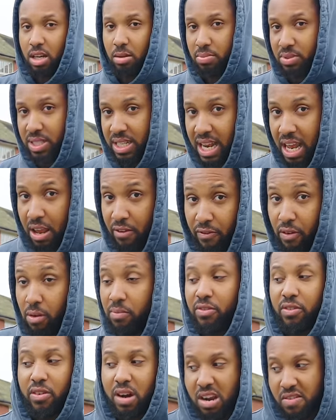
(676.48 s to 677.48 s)
up today from
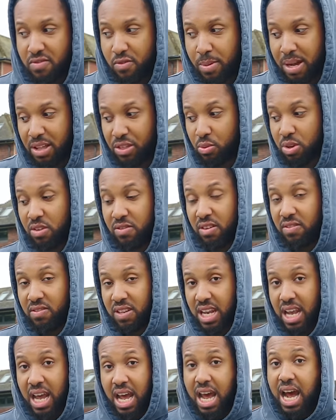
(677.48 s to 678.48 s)
Ferrari for about
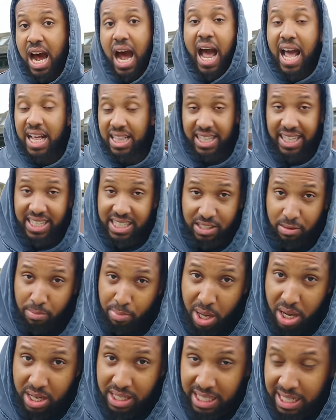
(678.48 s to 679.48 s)
350. I think it's a
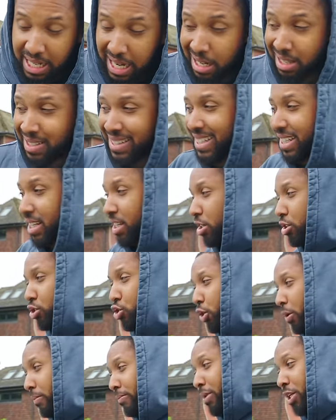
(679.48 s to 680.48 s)
bargain. I don't think they're gonna
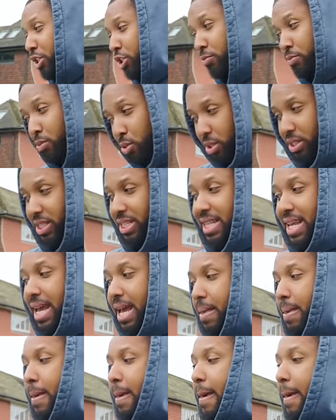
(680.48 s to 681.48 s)
drop much more than
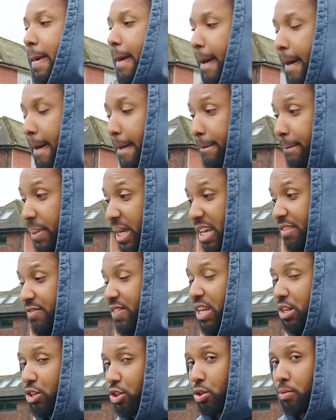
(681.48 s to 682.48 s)
that. Um, but if
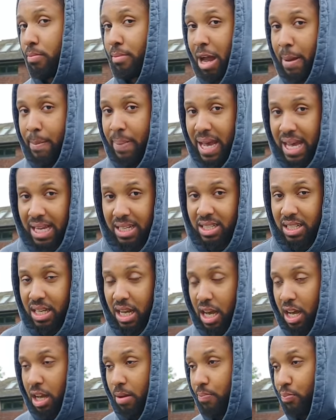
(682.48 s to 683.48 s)
they do, my bad.
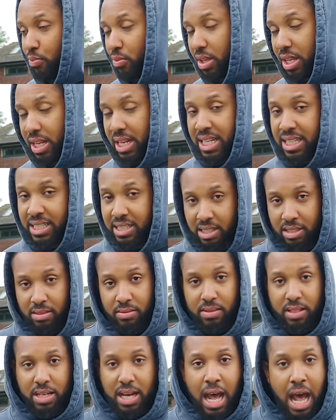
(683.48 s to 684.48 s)
Um, listen,
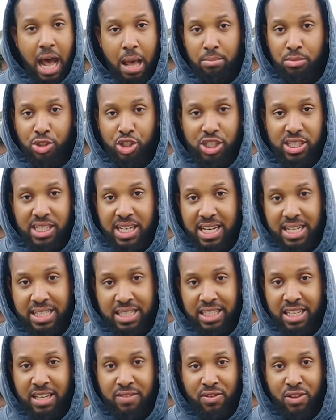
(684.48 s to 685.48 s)
I'm just here
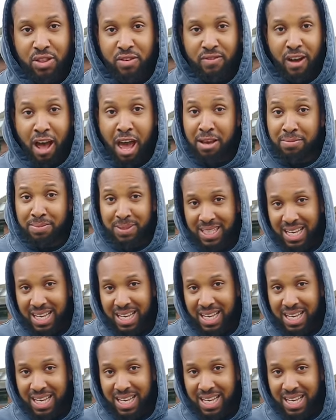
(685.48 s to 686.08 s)
to give you the vibes,